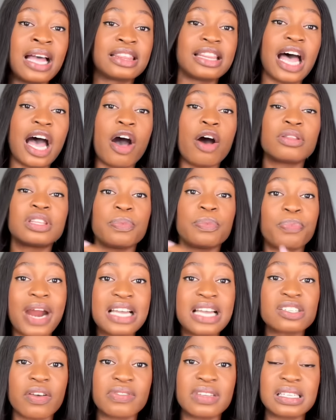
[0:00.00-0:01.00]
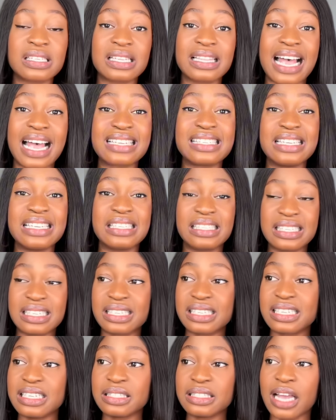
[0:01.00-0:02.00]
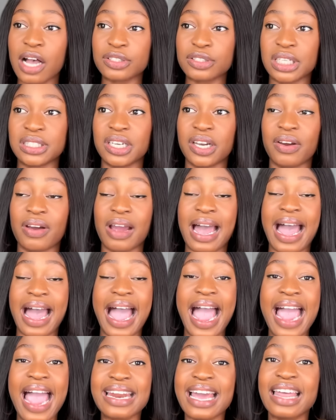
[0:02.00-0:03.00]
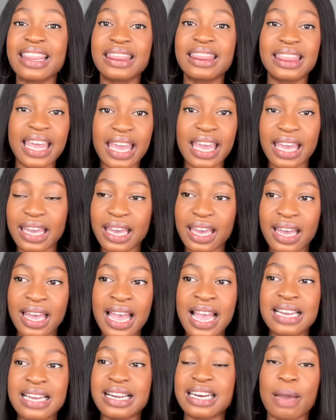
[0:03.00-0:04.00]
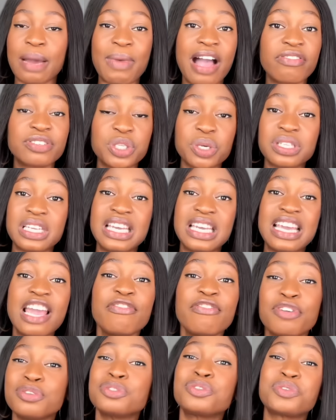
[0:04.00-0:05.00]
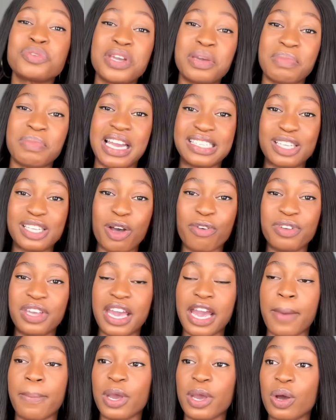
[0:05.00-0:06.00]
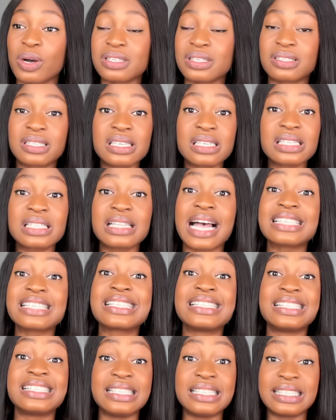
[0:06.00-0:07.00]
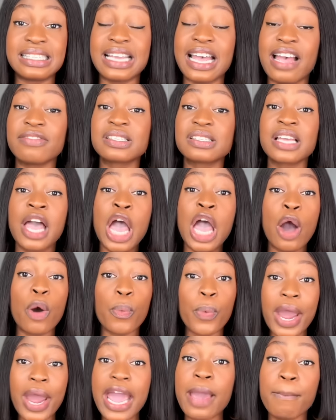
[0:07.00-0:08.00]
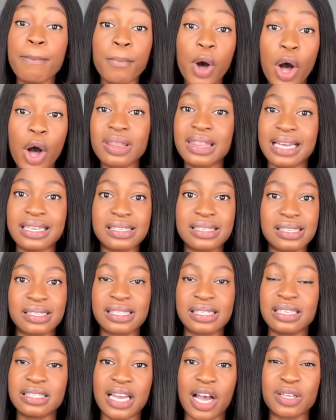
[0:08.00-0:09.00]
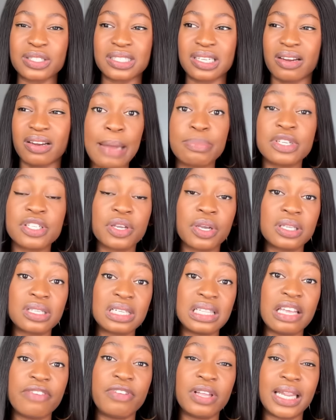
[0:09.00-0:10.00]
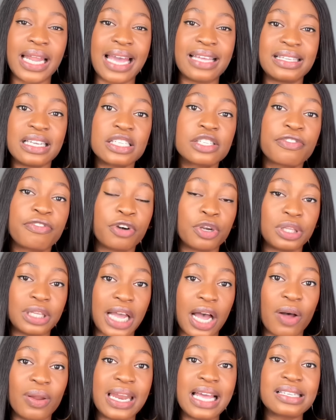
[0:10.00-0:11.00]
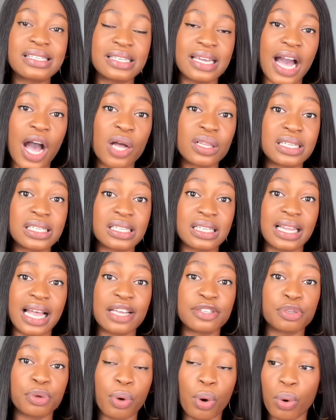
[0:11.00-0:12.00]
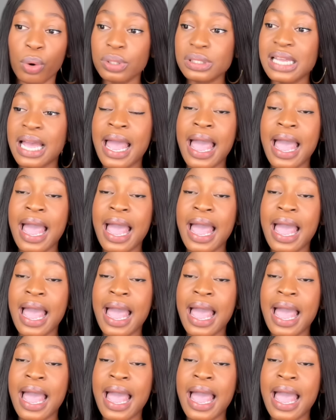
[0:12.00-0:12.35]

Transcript: Now the price of this class is 16,000 naira, and I think that I'm actually even doing myself here because this class deserves way more than 16,000 naira. I'm just going to leave it like this for now. Let's see how this class goes.